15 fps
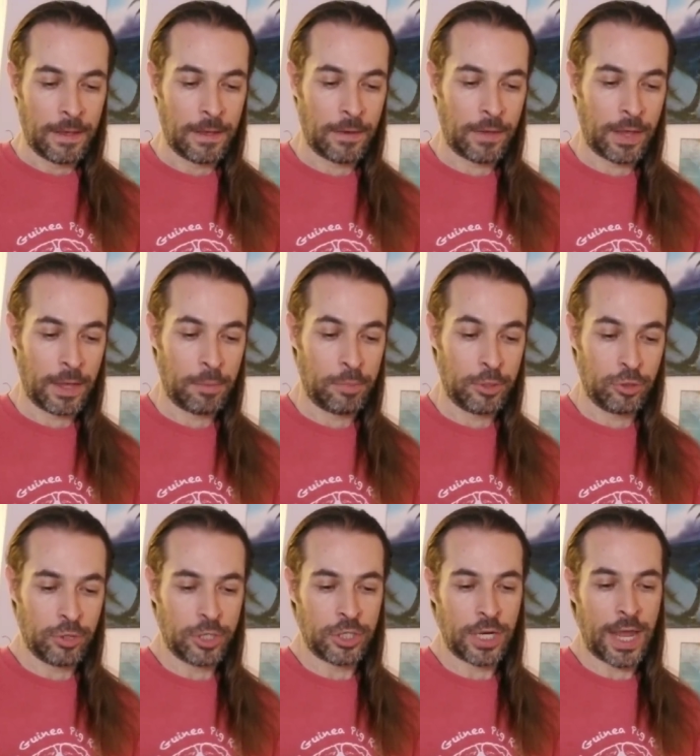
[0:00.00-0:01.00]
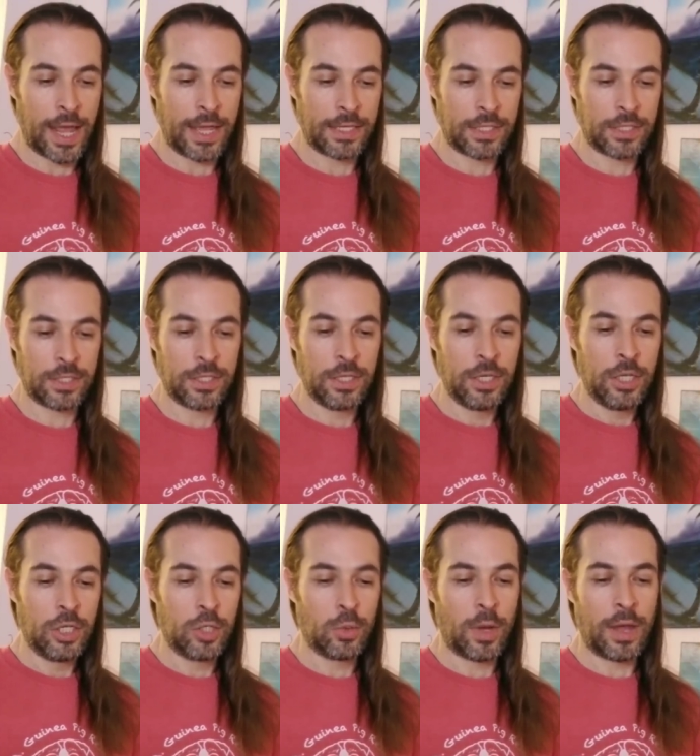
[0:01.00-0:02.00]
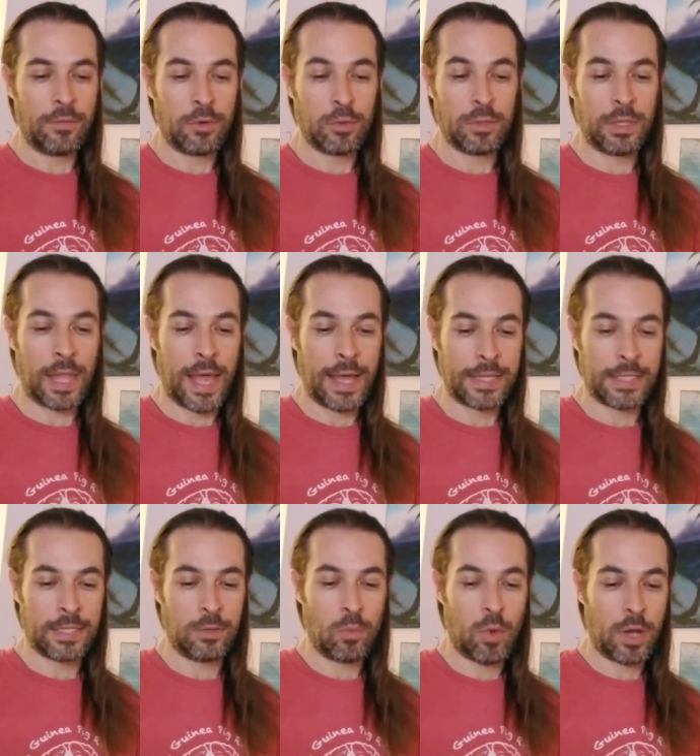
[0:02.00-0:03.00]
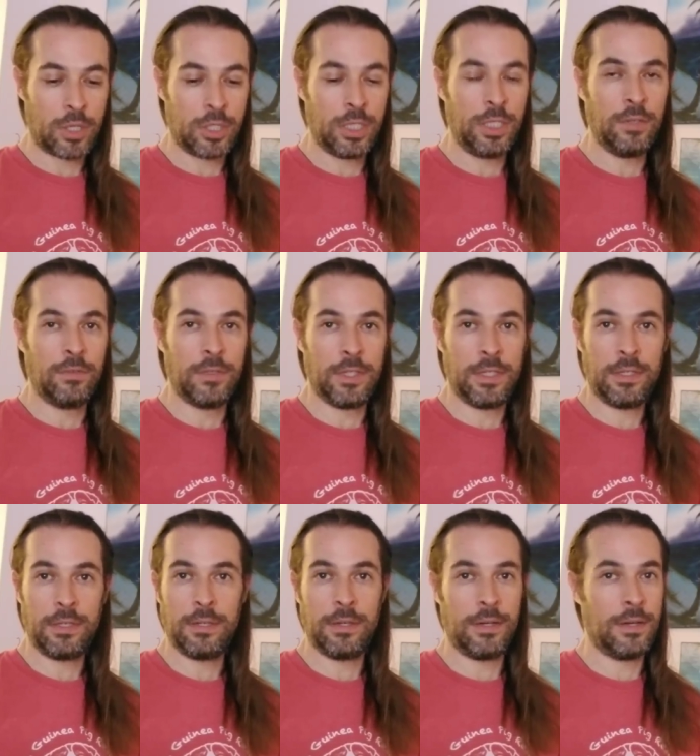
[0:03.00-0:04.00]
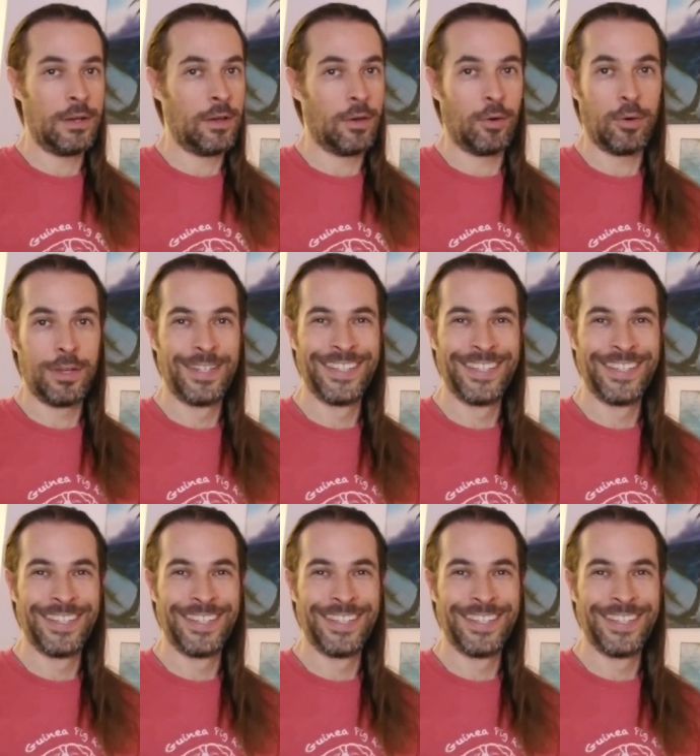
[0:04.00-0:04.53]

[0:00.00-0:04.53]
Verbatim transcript: Okay, Patricia asks, do I ever relax and watch TV? No,